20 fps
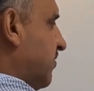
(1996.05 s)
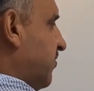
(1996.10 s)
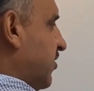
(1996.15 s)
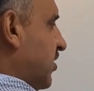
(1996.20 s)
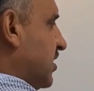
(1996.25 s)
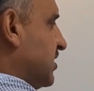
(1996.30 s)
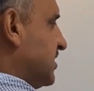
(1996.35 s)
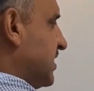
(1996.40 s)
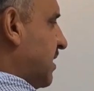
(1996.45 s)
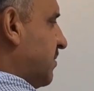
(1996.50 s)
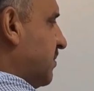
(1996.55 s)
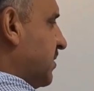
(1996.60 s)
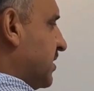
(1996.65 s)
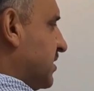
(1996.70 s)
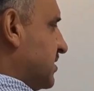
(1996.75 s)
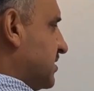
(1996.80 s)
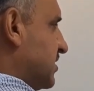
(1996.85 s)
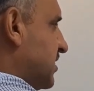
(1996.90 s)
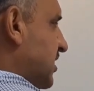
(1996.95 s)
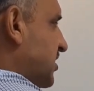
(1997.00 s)
For
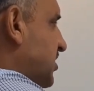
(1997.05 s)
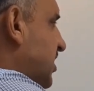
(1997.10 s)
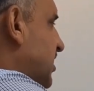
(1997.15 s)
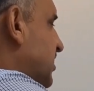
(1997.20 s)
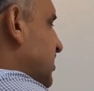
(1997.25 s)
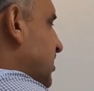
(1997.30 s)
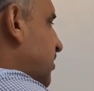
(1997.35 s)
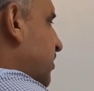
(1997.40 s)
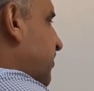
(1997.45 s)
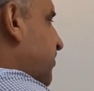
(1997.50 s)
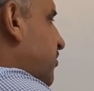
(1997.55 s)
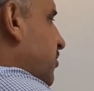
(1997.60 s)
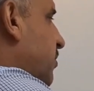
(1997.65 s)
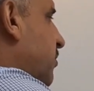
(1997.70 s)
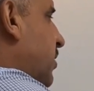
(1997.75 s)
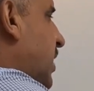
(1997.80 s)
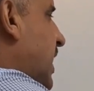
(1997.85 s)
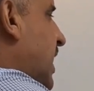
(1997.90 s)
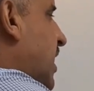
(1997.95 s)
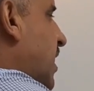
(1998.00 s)
example, such as if we
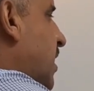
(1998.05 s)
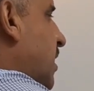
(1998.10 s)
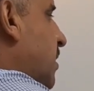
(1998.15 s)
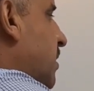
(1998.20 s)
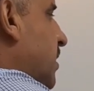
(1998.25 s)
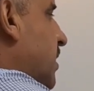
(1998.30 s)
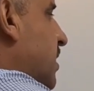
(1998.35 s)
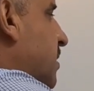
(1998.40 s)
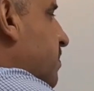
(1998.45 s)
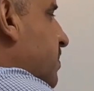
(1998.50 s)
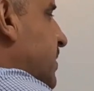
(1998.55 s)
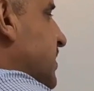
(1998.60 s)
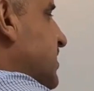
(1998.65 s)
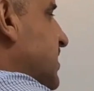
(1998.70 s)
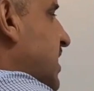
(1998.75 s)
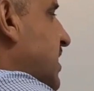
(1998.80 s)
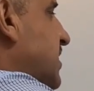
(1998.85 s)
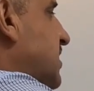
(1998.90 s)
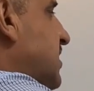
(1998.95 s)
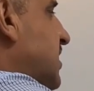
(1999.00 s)
want to
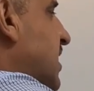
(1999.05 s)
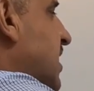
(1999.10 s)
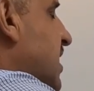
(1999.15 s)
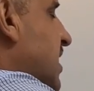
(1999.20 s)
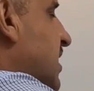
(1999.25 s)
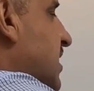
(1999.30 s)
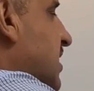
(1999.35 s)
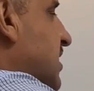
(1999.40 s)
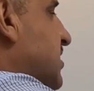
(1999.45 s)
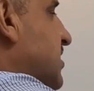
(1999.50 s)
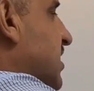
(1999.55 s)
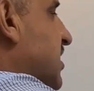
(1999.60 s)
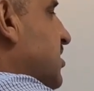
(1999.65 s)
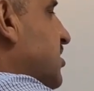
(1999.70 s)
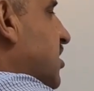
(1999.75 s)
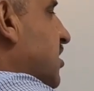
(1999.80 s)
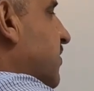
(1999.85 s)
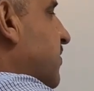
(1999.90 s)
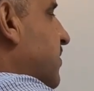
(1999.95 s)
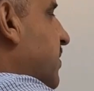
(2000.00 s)
represent the
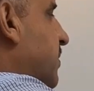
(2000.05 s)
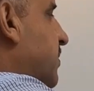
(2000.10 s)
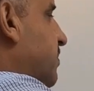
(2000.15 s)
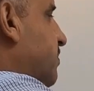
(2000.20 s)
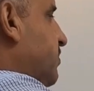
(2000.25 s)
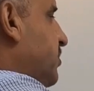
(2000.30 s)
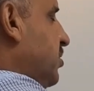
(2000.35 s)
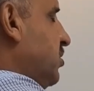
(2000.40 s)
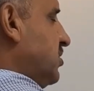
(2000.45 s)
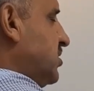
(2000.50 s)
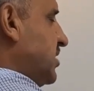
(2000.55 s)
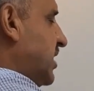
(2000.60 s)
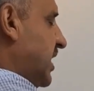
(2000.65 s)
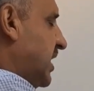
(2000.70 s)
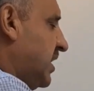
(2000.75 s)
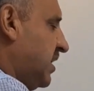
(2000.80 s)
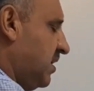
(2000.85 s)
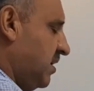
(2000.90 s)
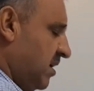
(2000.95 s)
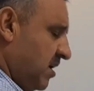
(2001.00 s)
structure of your
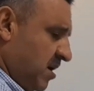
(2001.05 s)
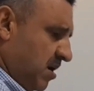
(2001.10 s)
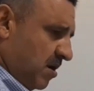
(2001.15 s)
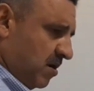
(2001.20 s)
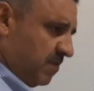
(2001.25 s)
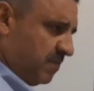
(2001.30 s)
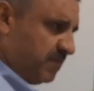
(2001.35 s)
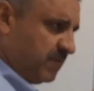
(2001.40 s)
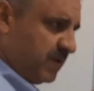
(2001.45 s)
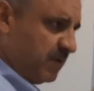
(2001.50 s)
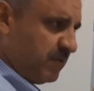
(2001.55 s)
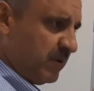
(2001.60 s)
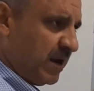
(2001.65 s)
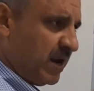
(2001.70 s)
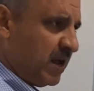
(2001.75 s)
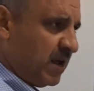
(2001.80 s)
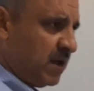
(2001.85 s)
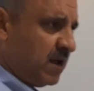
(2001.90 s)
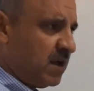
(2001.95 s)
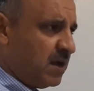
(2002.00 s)
butane, if we want
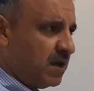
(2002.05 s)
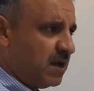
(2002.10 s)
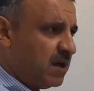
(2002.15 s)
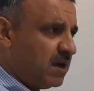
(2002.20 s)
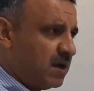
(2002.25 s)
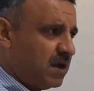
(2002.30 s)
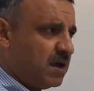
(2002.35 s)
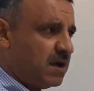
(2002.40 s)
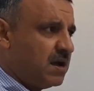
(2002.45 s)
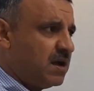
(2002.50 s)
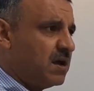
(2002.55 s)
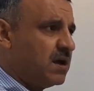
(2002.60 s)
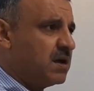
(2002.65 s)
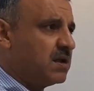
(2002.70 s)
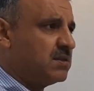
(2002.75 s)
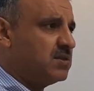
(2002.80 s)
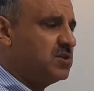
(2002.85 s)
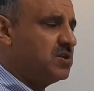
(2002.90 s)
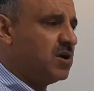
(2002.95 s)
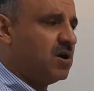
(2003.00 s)
to
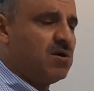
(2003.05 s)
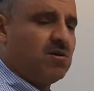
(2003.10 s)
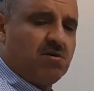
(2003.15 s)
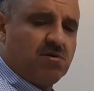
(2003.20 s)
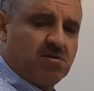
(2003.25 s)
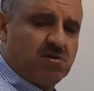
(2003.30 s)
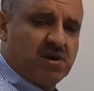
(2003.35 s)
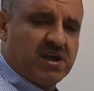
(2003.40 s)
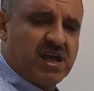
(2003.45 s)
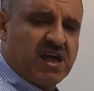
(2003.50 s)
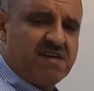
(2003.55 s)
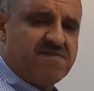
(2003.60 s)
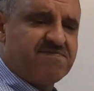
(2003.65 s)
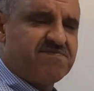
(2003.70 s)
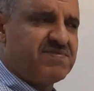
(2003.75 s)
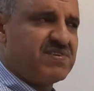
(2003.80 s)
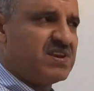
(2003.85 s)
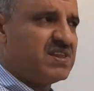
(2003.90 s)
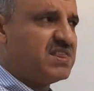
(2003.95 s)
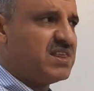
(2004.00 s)
draw
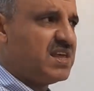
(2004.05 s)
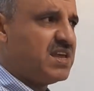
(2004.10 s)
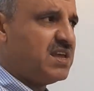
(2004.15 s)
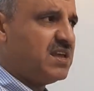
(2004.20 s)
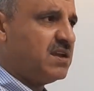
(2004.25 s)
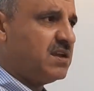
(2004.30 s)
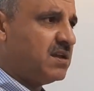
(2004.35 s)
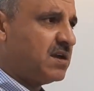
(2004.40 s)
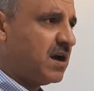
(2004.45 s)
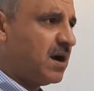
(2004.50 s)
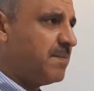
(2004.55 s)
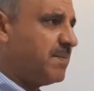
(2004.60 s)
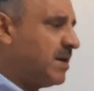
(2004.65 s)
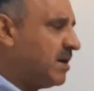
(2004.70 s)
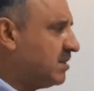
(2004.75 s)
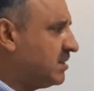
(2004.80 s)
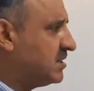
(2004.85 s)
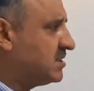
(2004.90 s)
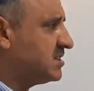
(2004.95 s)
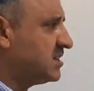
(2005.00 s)
everything
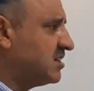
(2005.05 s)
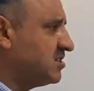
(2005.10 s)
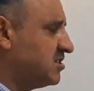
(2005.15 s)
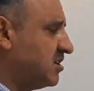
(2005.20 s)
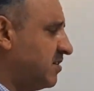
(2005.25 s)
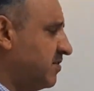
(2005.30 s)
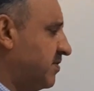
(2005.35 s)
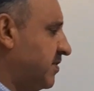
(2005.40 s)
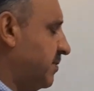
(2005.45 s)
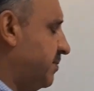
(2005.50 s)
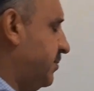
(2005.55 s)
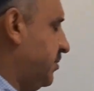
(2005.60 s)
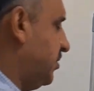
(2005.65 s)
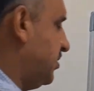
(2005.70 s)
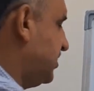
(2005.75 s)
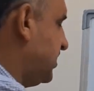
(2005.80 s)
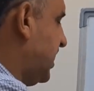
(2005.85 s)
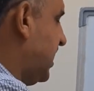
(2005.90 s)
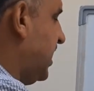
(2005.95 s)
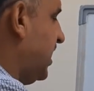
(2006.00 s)
about the structure of your
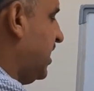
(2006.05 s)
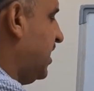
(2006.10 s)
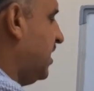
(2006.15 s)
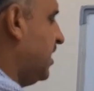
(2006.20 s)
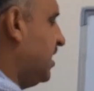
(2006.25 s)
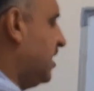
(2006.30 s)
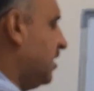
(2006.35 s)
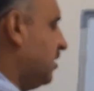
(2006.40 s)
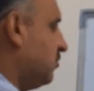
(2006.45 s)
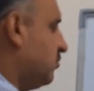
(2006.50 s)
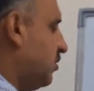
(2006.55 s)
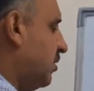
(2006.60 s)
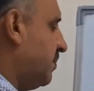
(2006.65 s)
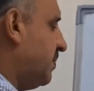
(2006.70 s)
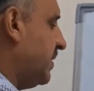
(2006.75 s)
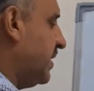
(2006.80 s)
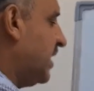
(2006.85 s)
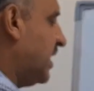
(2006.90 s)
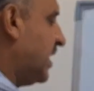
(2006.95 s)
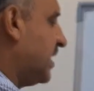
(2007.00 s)
butane, it will
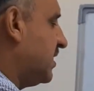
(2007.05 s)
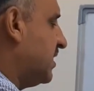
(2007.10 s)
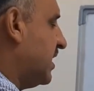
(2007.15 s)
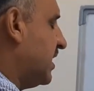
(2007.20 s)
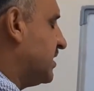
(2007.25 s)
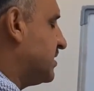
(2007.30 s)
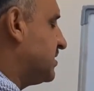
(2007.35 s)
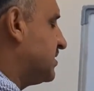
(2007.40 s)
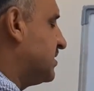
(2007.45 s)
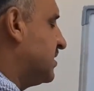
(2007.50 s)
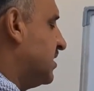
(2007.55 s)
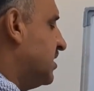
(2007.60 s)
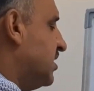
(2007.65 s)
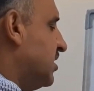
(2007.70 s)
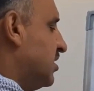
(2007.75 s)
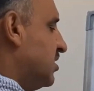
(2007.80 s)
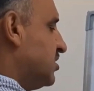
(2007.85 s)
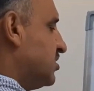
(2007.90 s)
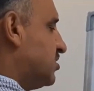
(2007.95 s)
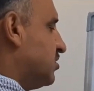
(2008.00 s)
be like this.
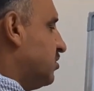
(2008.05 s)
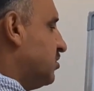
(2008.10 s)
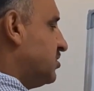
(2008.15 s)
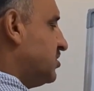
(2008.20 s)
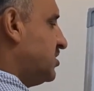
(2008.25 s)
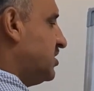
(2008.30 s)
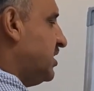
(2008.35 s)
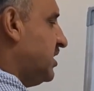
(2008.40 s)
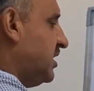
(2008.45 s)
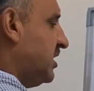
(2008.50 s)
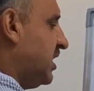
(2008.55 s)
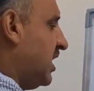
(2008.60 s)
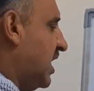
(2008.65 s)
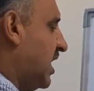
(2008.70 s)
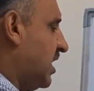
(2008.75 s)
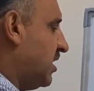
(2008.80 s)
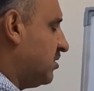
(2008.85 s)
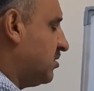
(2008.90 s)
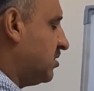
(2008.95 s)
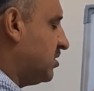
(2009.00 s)
So C
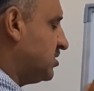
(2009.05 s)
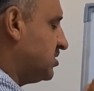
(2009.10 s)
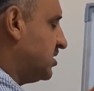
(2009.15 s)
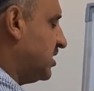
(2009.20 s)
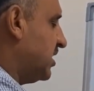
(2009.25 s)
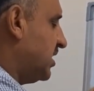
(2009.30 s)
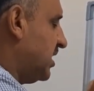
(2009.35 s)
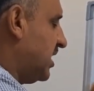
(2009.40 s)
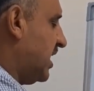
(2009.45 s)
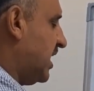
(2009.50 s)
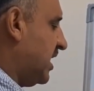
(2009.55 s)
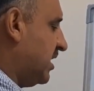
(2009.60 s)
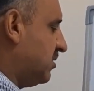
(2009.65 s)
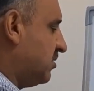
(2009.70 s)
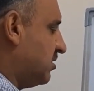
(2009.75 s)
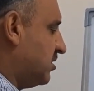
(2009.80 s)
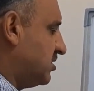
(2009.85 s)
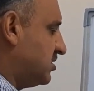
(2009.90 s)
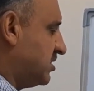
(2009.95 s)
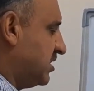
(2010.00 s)
hydrogen,
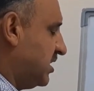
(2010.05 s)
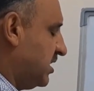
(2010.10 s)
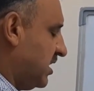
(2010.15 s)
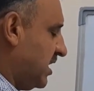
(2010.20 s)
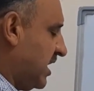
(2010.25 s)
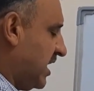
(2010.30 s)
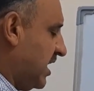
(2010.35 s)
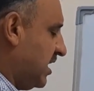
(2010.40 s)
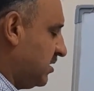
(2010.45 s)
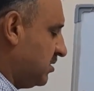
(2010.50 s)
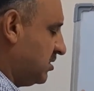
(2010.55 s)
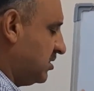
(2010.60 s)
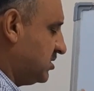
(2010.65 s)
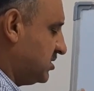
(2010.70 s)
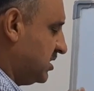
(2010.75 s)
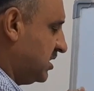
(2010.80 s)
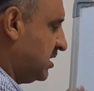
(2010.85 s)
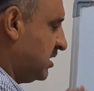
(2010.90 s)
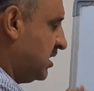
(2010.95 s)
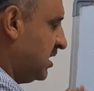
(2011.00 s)
hydrogen,
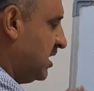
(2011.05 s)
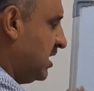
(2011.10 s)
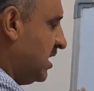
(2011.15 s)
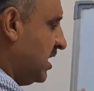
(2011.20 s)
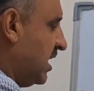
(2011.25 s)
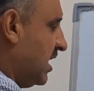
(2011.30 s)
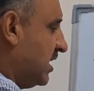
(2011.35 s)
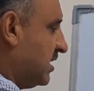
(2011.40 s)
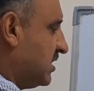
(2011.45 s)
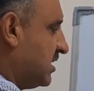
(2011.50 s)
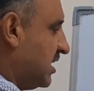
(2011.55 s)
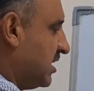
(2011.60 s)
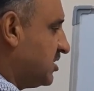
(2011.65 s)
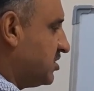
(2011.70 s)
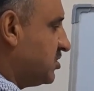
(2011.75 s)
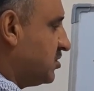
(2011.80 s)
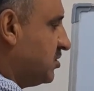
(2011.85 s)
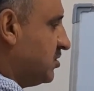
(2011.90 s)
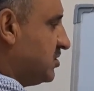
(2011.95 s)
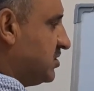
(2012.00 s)
hydrogen,
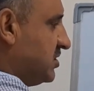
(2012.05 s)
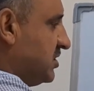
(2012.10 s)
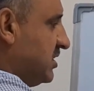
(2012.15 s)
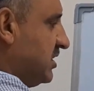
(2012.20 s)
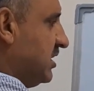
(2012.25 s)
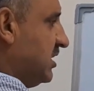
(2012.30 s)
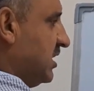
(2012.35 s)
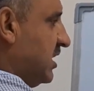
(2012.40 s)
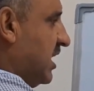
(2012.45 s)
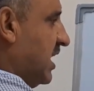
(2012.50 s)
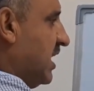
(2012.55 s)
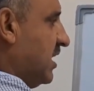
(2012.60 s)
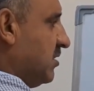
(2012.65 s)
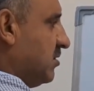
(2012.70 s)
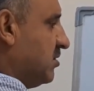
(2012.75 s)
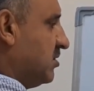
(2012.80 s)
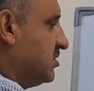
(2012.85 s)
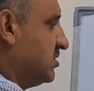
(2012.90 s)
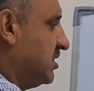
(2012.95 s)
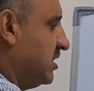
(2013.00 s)
attached to C
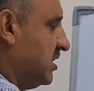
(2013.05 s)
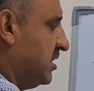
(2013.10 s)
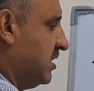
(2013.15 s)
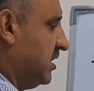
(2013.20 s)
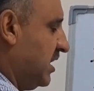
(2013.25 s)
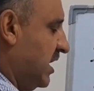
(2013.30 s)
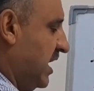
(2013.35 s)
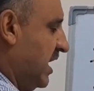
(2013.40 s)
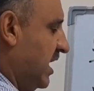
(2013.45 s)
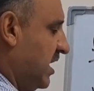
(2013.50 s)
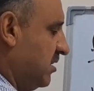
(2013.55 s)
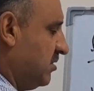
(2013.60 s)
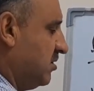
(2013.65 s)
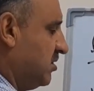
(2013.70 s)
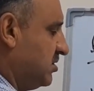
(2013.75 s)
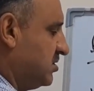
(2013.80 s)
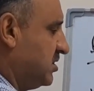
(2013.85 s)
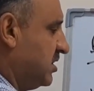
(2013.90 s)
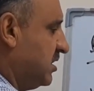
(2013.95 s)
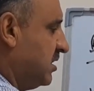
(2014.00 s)
hydrogen,
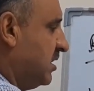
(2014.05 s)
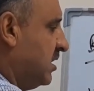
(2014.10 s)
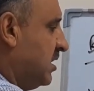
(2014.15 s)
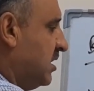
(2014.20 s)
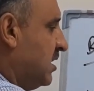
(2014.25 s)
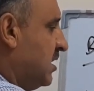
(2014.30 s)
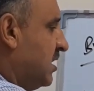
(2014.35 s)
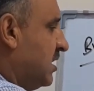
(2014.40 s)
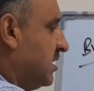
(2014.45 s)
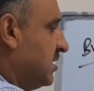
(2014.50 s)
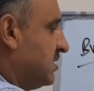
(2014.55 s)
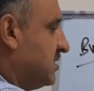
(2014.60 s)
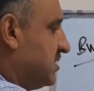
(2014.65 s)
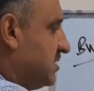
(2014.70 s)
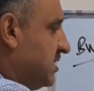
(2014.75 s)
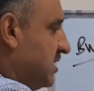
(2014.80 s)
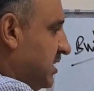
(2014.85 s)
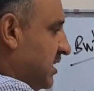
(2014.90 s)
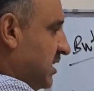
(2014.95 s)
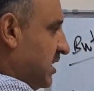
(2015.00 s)
hydrogen,
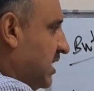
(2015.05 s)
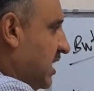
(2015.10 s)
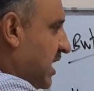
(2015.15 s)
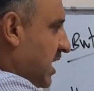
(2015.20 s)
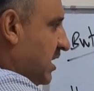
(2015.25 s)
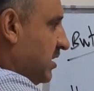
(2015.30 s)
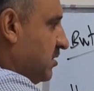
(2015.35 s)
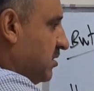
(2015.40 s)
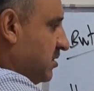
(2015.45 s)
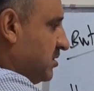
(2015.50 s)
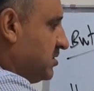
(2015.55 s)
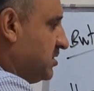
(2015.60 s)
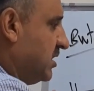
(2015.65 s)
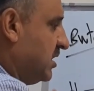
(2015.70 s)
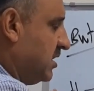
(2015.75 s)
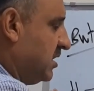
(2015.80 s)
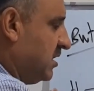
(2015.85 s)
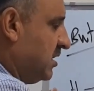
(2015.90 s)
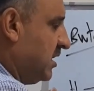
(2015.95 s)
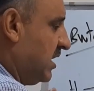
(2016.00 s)
C
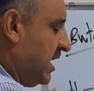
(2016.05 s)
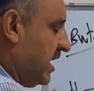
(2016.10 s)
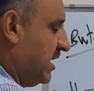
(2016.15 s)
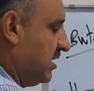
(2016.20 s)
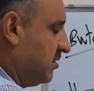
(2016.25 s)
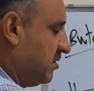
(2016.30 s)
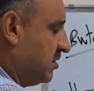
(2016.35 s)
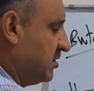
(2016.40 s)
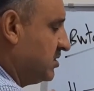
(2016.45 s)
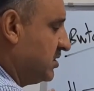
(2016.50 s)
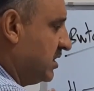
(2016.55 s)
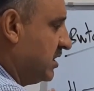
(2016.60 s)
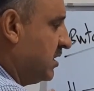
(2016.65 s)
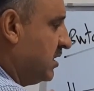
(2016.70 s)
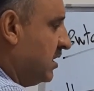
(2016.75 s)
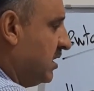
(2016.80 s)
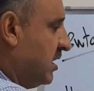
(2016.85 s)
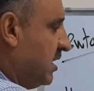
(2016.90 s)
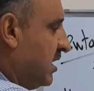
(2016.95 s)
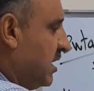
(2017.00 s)
hydrogen, hydrogen,
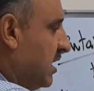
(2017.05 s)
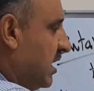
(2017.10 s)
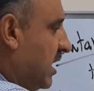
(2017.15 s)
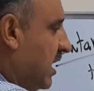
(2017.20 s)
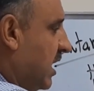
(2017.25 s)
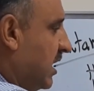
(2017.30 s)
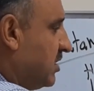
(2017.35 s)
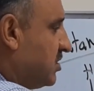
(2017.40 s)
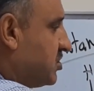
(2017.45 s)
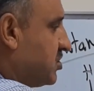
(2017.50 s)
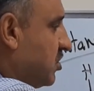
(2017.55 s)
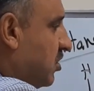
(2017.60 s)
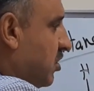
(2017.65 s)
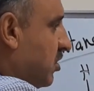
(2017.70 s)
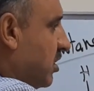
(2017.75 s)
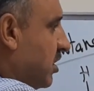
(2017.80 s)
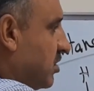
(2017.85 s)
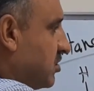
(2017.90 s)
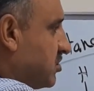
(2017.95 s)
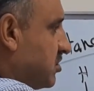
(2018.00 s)
and so
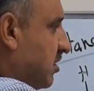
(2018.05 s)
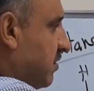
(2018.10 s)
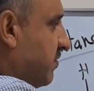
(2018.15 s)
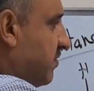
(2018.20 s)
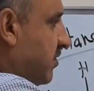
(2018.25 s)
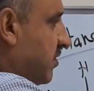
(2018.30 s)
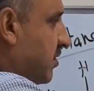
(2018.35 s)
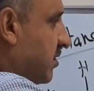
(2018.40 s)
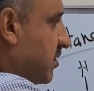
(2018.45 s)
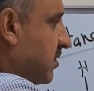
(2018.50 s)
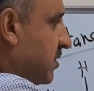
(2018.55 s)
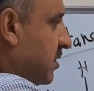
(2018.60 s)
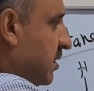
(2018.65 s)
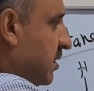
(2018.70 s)
on and so forth.